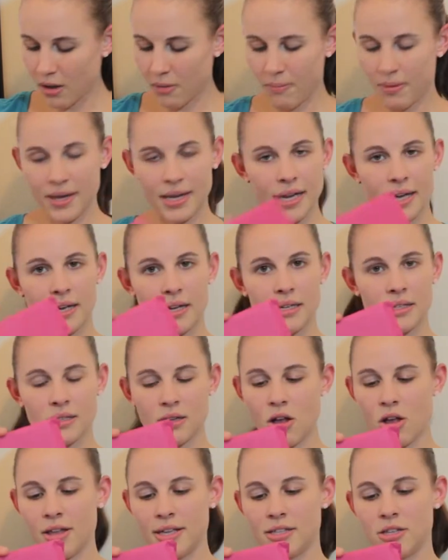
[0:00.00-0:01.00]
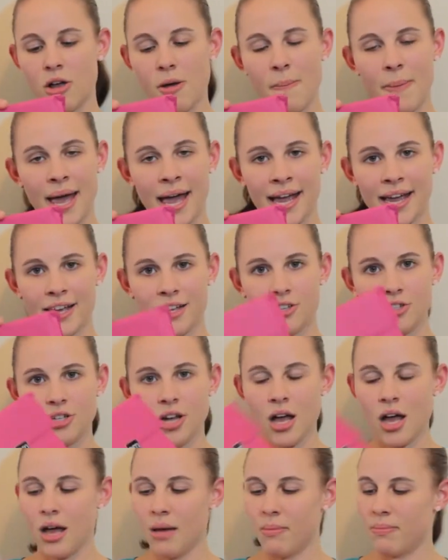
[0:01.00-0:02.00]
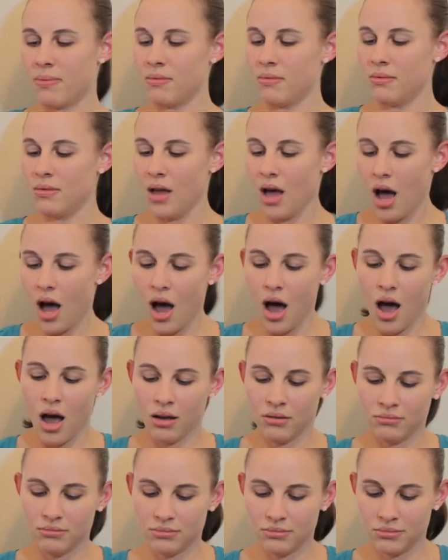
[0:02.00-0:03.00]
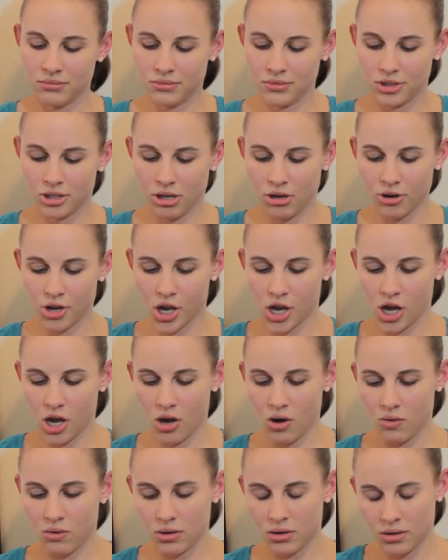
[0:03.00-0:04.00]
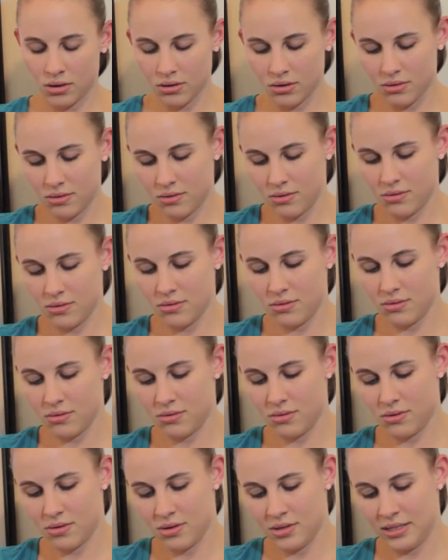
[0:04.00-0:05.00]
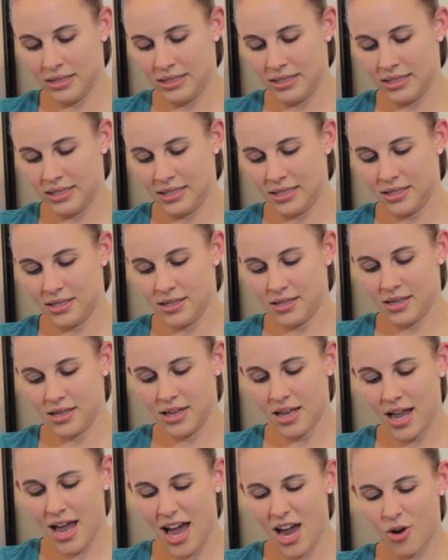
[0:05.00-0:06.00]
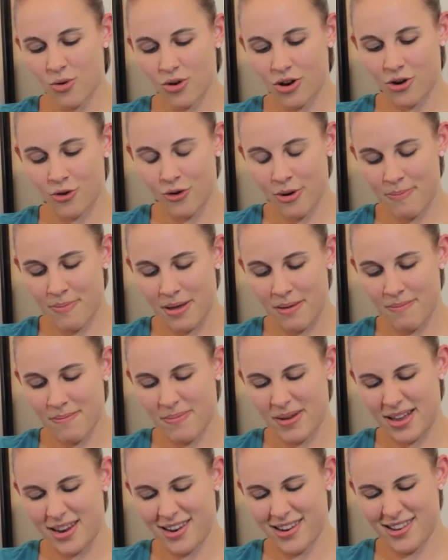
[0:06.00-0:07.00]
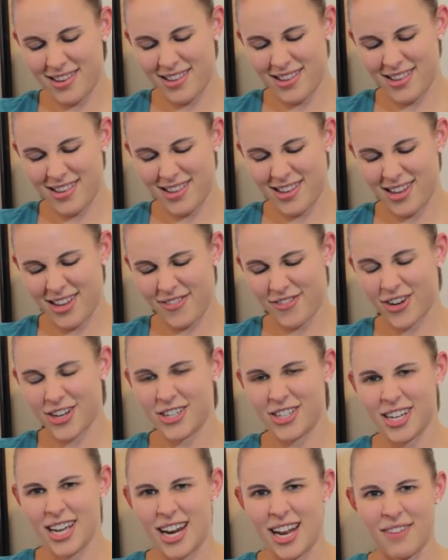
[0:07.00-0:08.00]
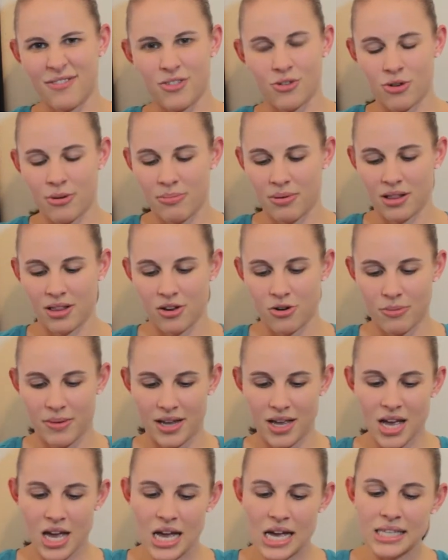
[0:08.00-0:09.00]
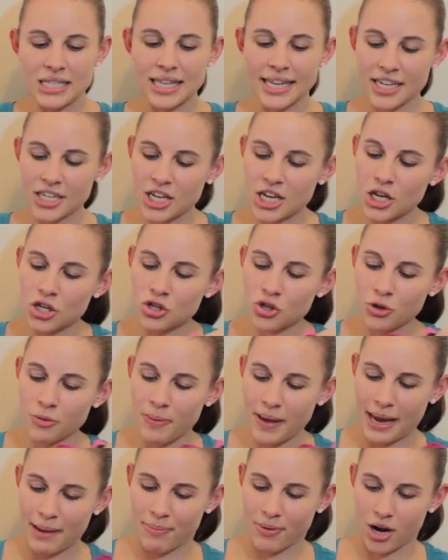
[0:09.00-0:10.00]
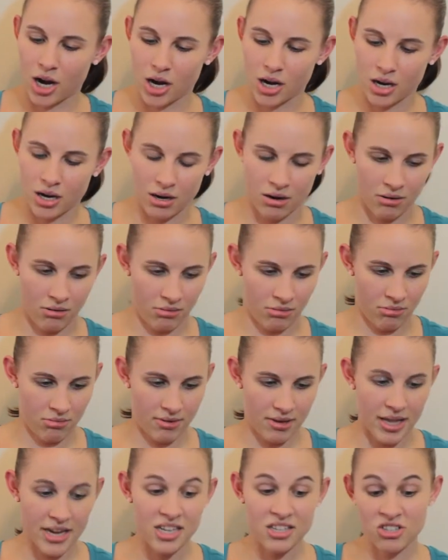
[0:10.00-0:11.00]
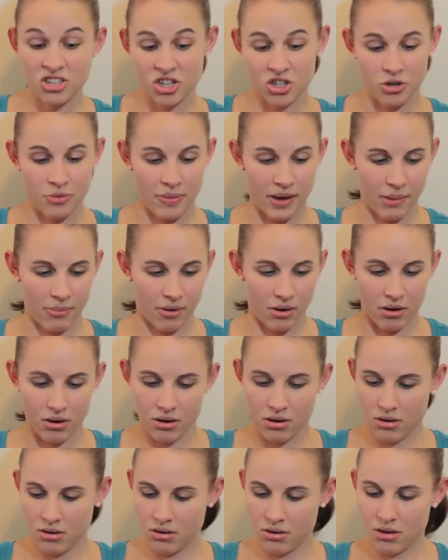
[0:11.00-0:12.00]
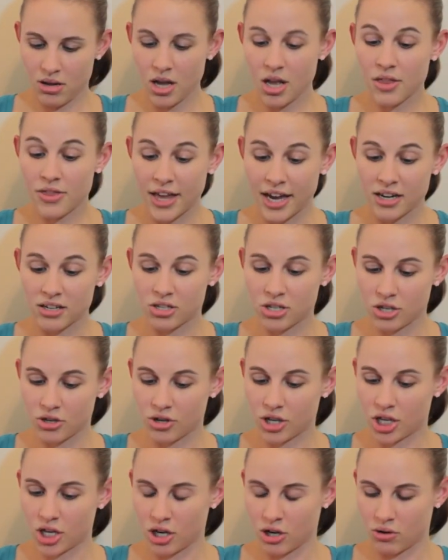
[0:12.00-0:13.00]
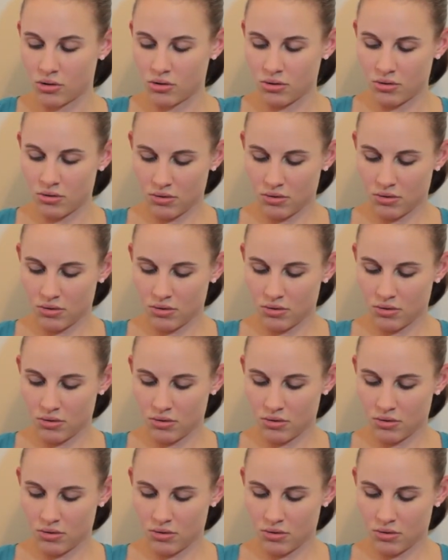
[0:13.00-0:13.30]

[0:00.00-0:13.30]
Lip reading: But yeah, it's all packaged up. So cute. I don't want to rip it, but of course you're gonna have to rip it a little bit. It's like tissue paper. It is tissue paper. That is too cute.